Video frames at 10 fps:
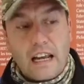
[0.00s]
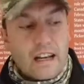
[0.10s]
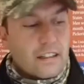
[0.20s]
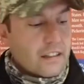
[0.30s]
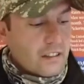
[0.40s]

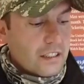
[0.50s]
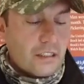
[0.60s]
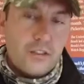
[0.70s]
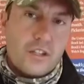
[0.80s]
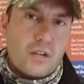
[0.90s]
And in our
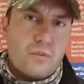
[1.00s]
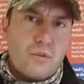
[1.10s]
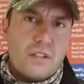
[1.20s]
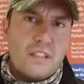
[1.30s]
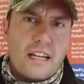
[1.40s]
gift shop, we
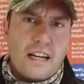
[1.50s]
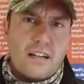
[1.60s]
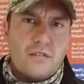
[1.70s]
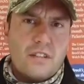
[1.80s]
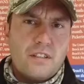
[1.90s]
wanted to
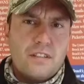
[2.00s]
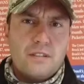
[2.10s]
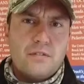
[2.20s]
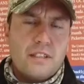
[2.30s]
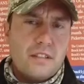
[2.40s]
have the
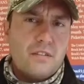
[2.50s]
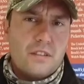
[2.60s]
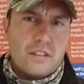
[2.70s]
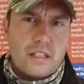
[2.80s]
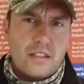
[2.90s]

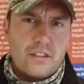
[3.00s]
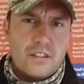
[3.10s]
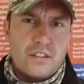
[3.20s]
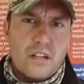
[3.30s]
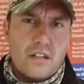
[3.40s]
definitive
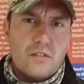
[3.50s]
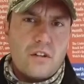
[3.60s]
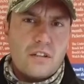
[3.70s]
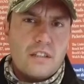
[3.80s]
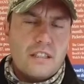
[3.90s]
collection
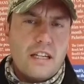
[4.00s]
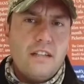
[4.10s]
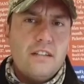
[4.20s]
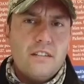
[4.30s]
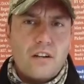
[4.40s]
of
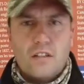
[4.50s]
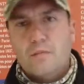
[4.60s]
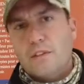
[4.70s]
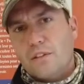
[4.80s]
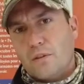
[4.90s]
Canadian
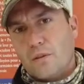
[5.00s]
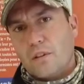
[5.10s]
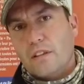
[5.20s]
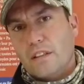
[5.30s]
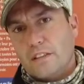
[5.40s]
Armored
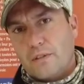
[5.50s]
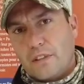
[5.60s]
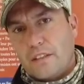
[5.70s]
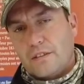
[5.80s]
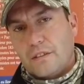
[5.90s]
Corps history,
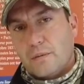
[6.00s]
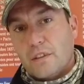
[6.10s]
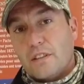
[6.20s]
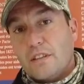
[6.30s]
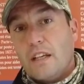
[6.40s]
history
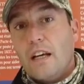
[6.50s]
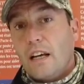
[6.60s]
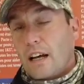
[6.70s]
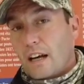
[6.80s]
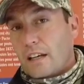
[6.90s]
books.
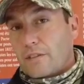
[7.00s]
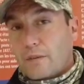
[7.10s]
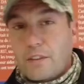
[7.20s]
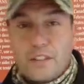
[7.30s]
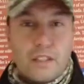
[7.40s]
Uh, if
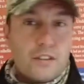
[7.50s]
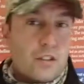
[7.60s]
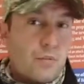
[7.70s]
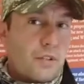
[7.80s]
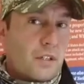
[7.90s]
our museum is
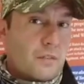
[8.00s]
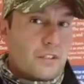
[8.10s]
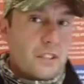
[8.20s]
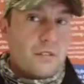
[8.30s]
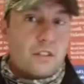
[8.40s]
open, our
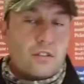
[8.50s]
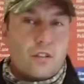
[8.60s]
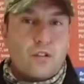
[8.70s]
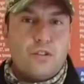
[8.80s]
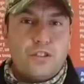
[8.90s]
museum is
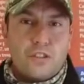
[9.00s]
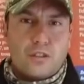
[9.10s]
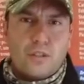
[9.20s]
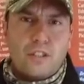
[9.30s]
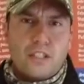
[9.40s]
closed, you can
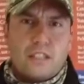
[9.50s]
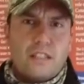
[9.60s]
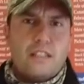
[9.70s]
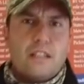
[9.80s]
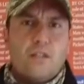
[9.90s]
always check
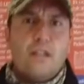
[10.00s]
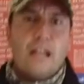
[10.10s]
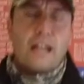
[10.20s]
these out